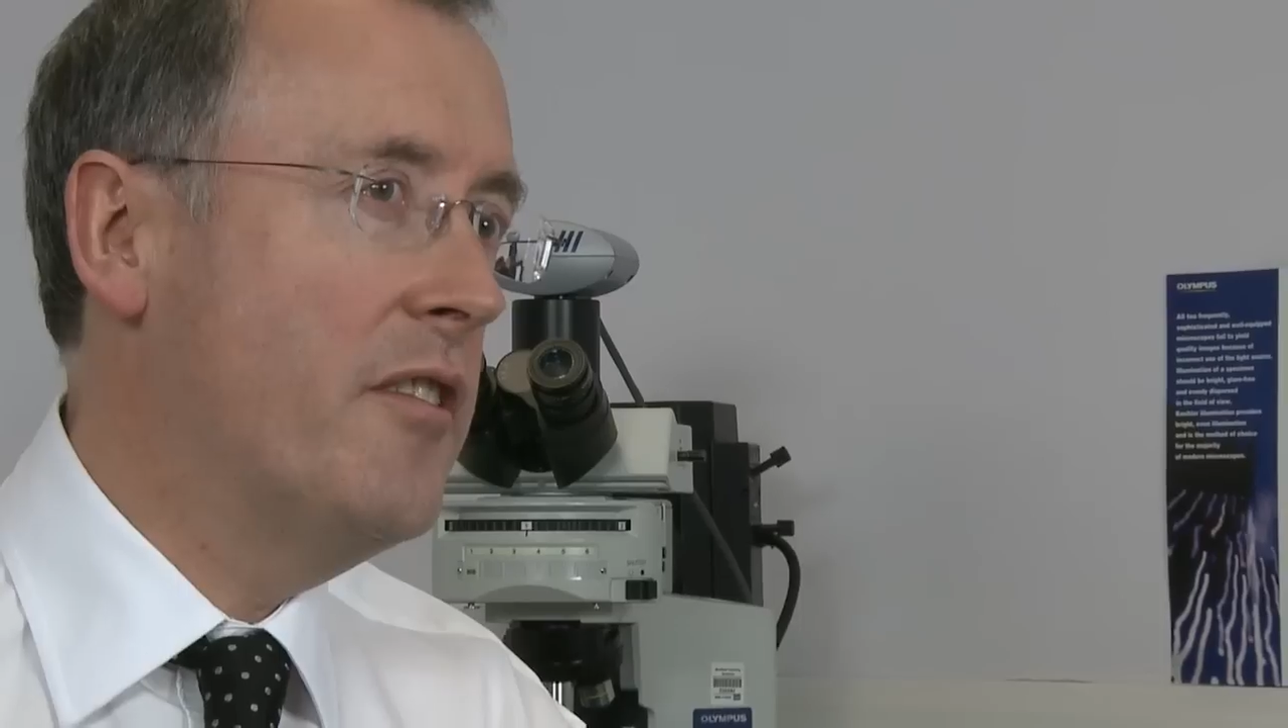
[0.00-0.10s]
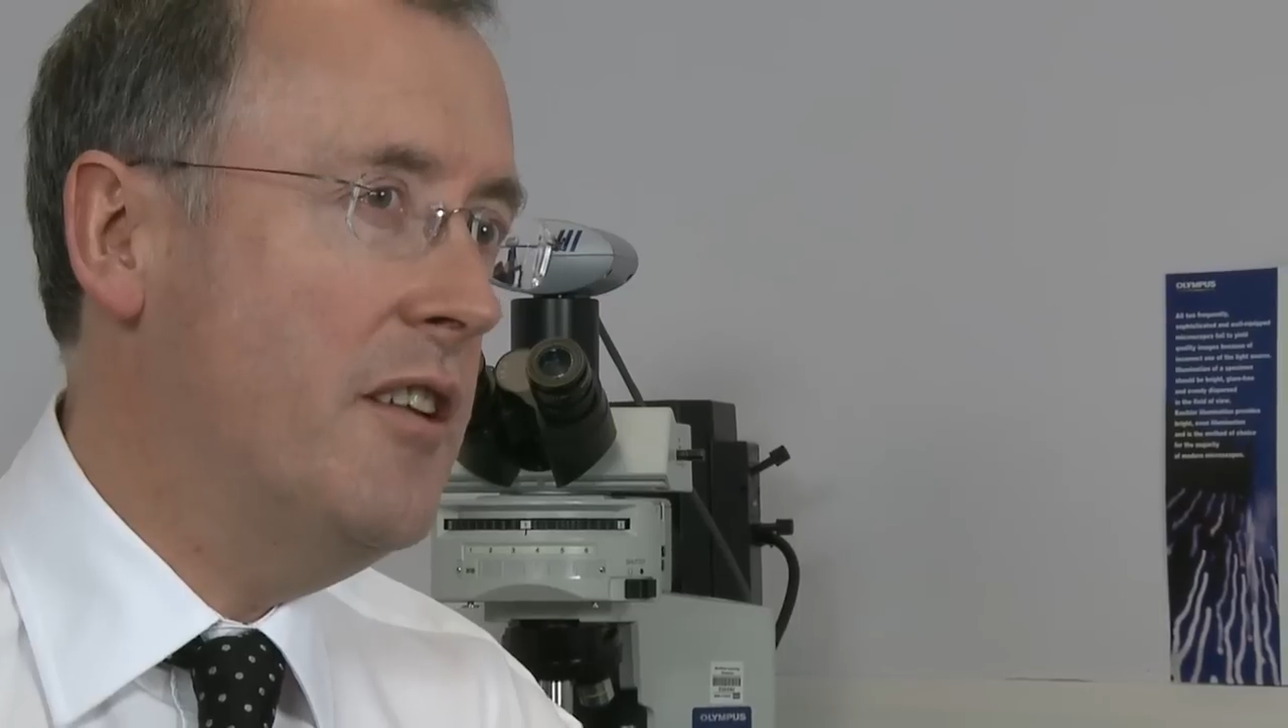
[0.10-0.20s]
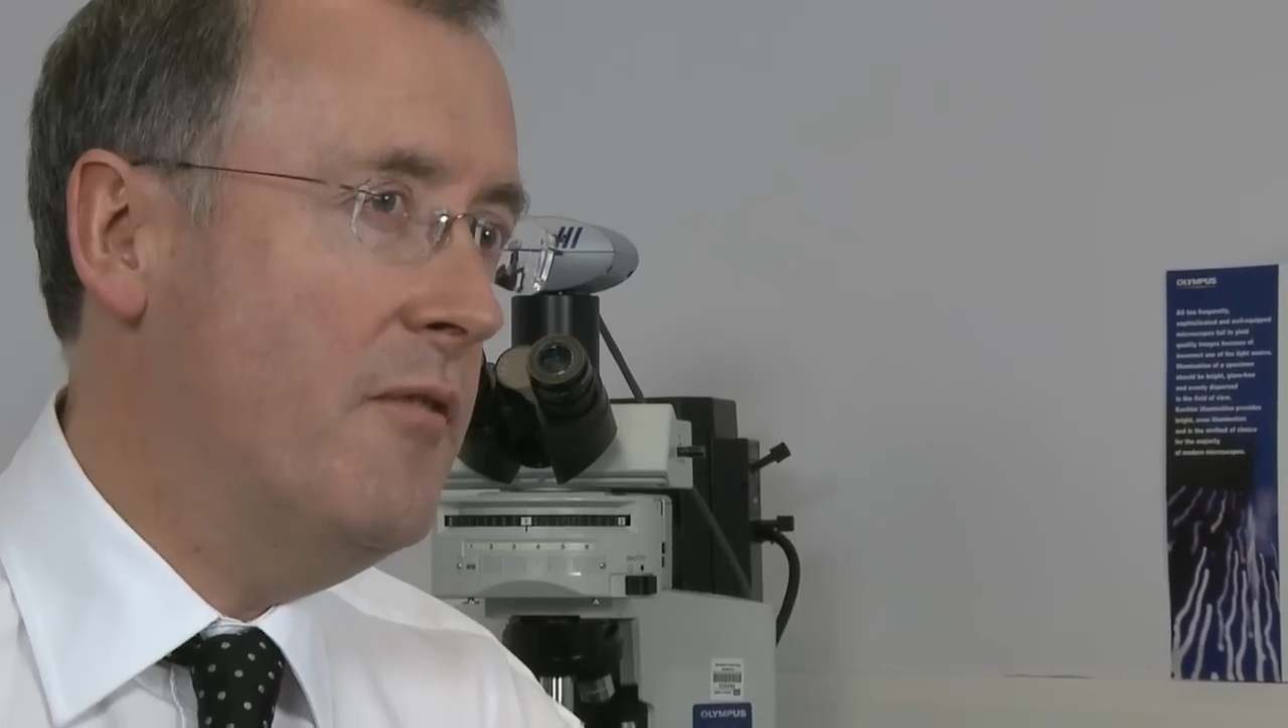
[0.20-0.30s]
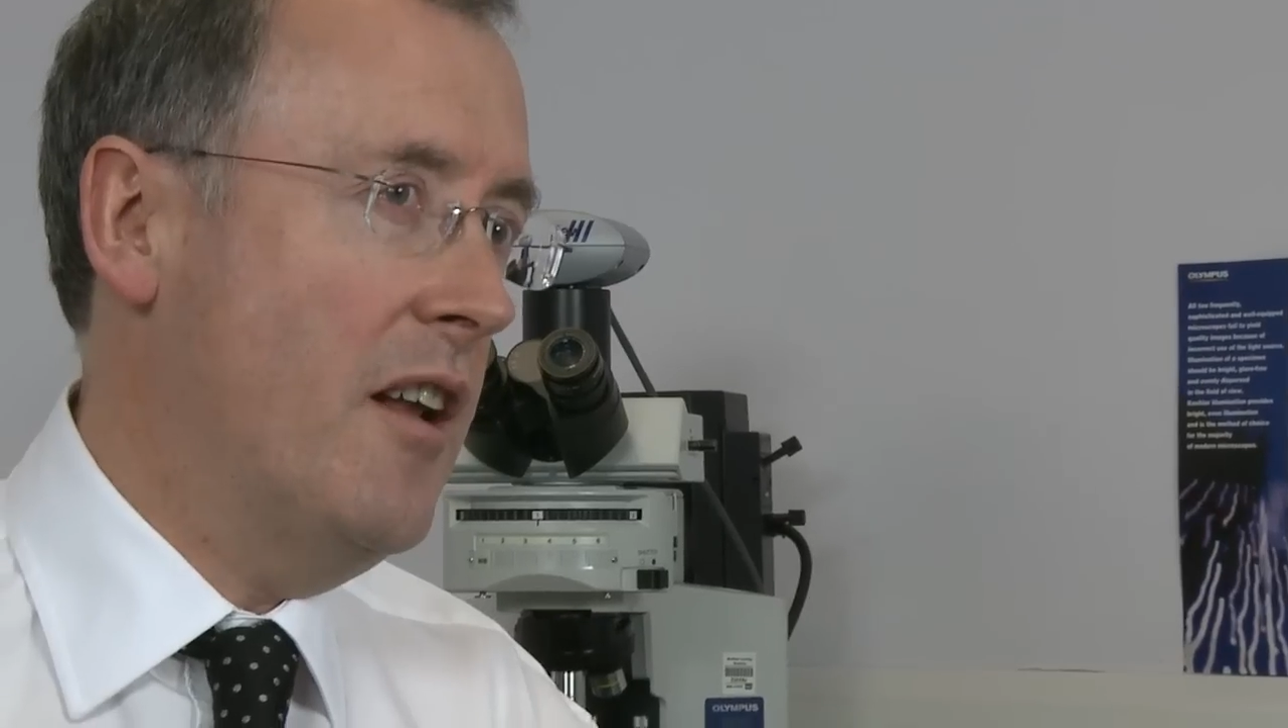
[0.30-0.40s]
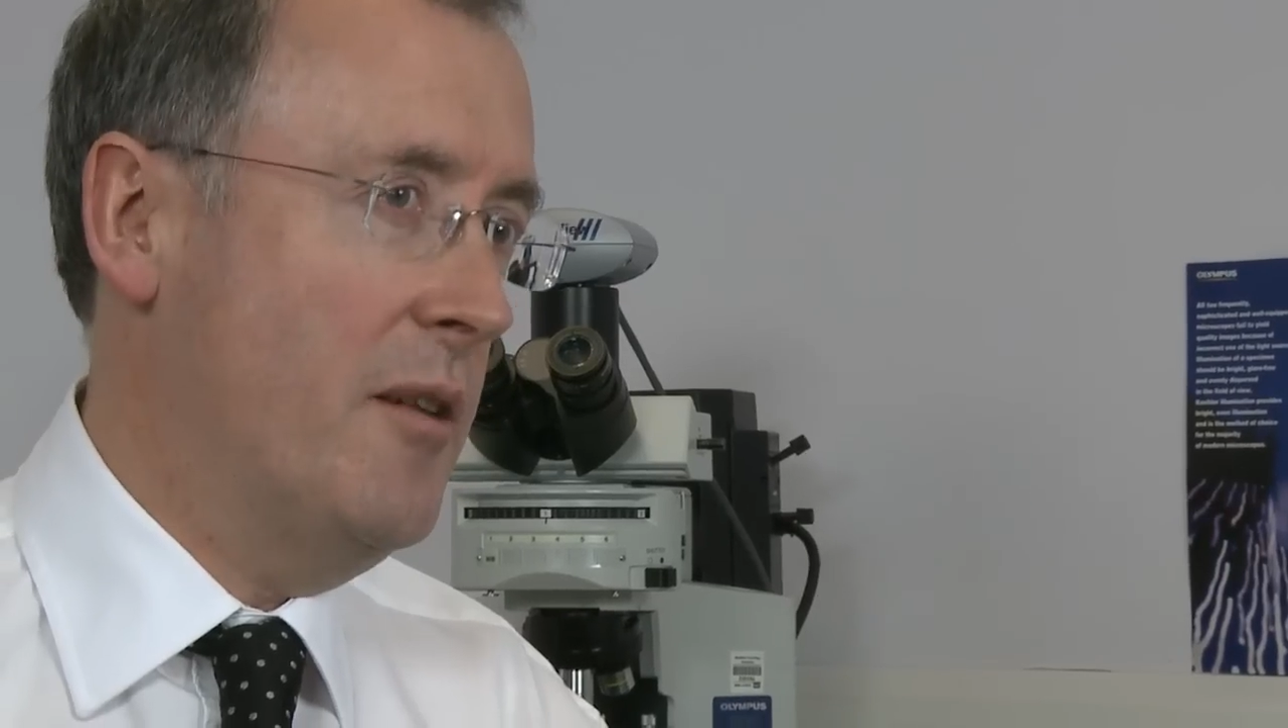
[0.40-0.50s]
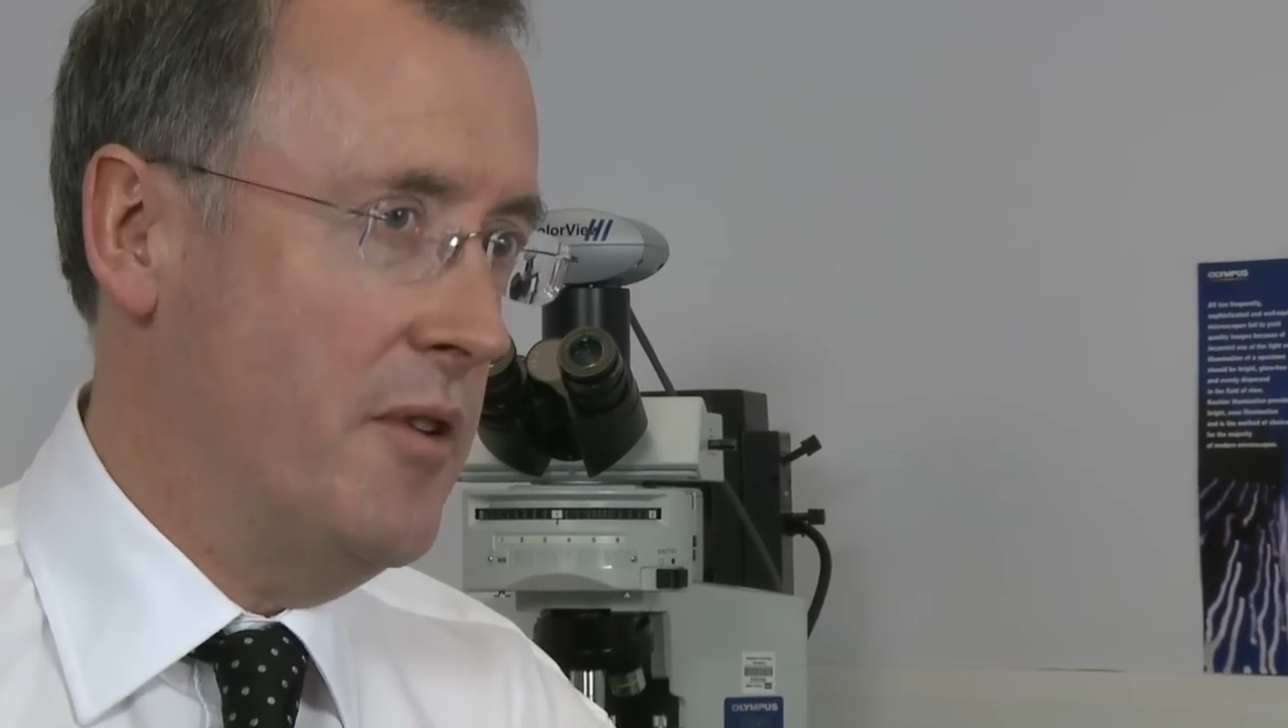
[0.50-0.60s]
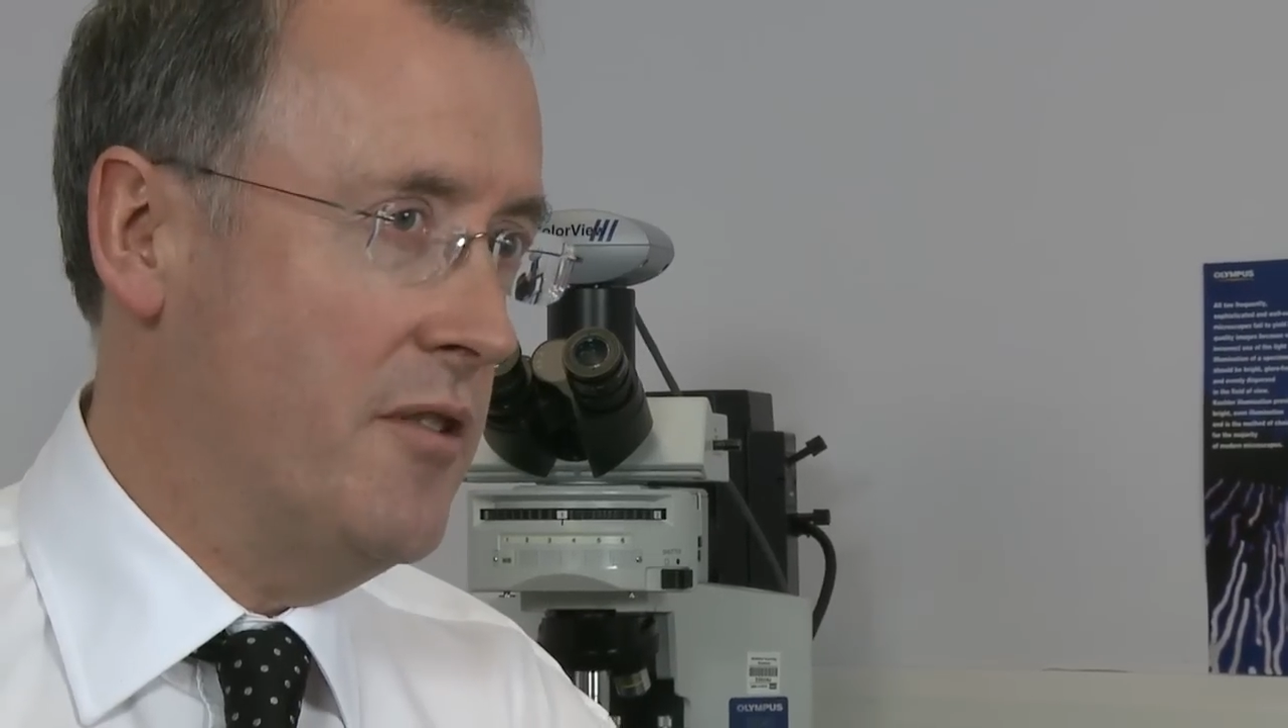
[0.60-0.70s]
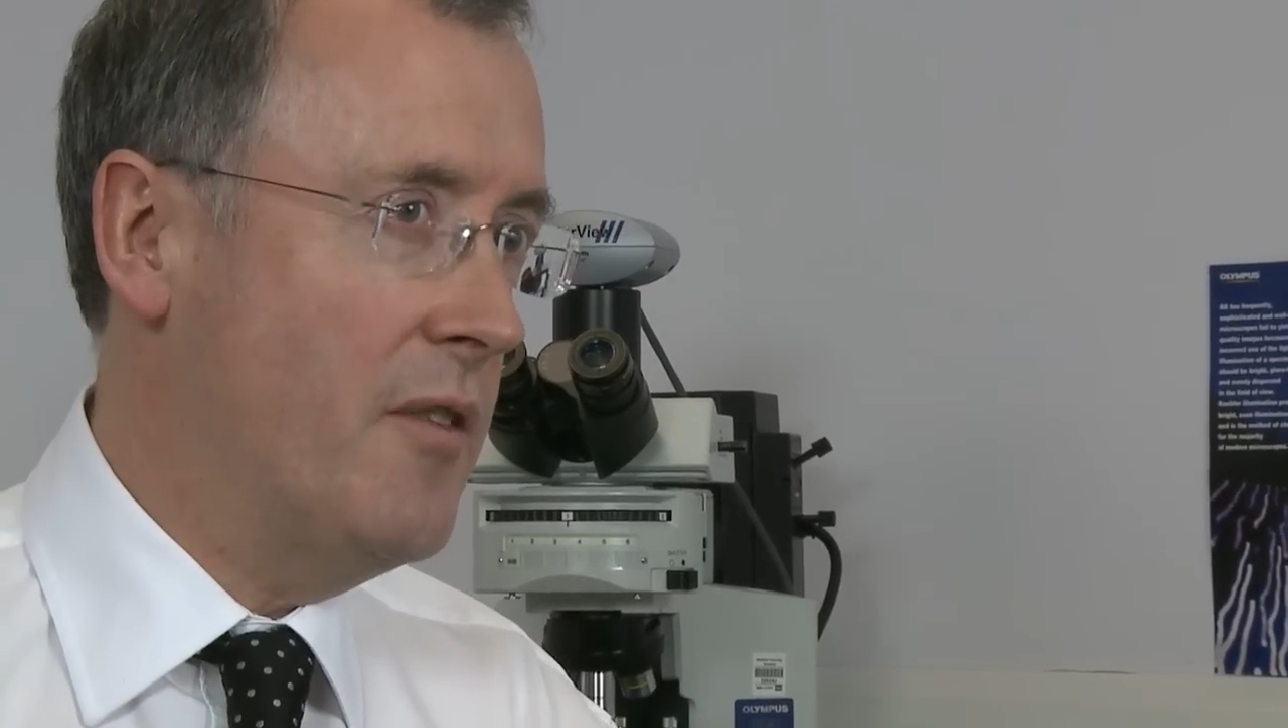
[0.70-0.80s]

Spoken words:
the development